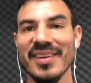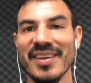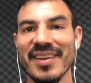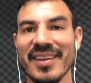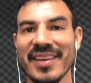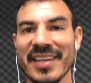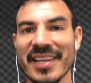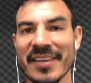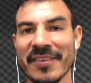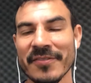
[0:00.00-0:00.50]

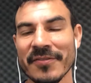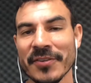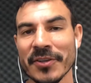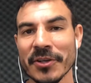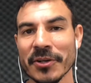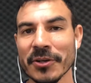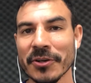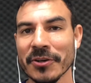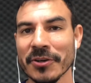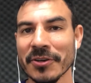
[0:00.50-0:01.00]
If
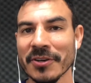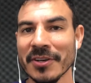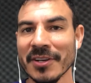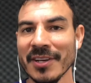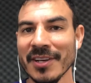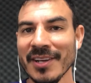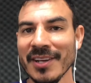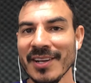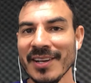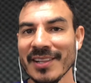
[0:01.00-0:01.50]
you're
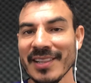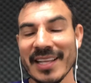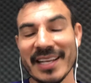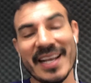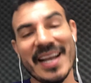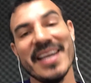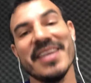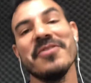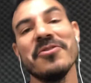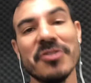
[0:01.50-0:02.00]
like I
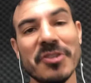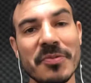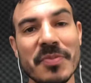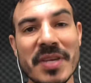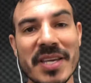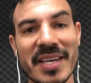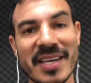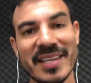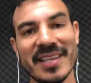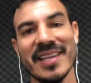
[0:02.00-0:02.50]
used to
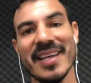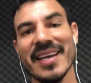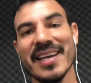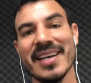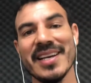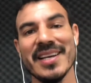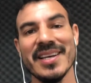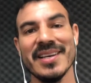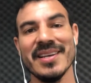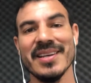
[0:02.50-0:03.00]
be, and like
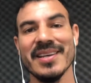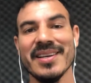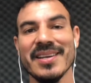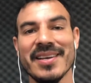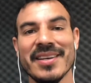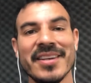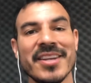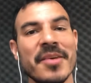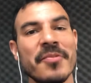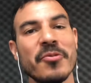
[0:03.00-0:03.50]
a
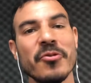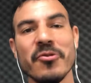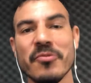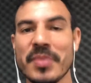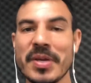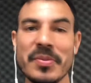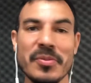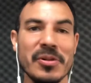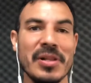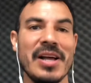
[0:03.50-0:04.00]
number of
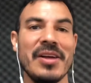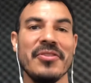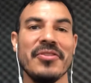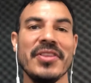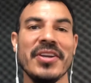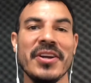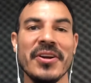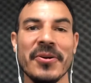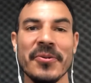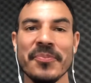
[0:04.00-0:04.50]
people out
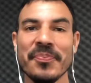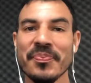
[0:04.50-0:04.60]
there,